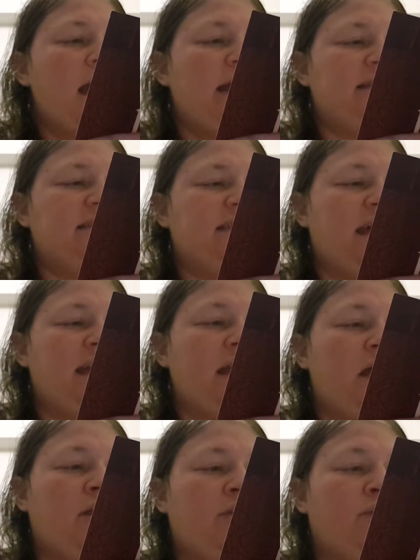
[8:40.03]
as they
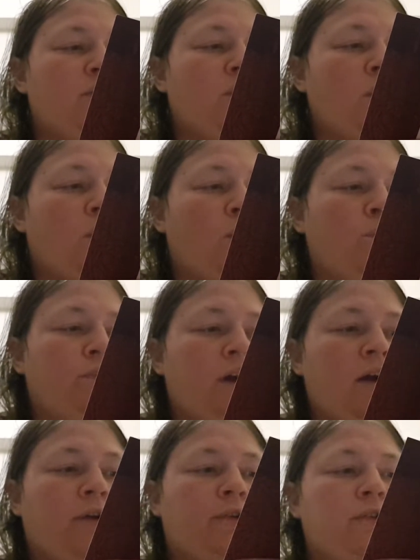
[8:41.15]
are
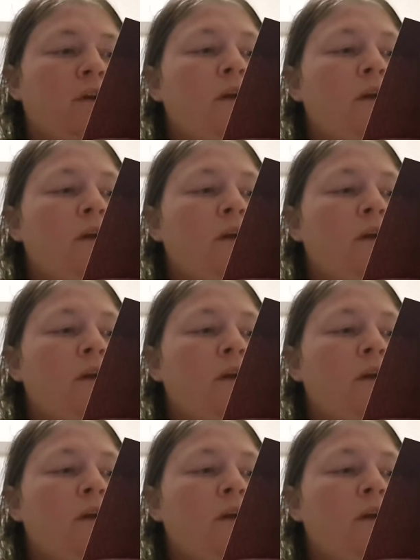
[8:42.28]
known,